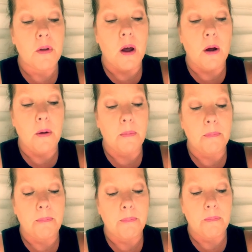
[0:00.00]

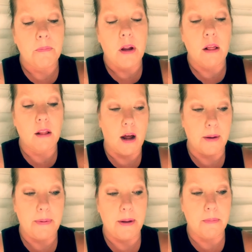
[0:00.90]
A lot
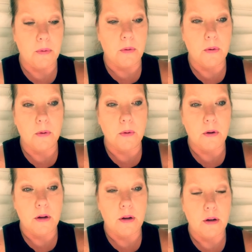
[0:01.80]
of people,